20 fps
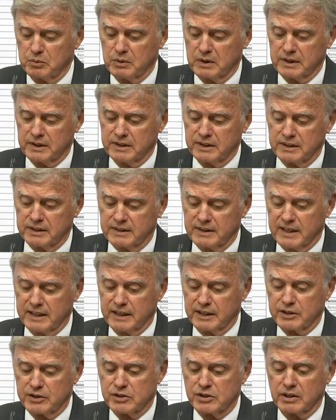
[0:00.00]
One, the
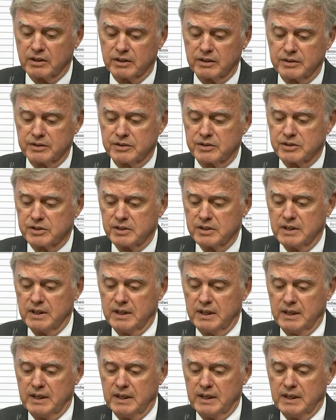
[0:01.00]
taking charge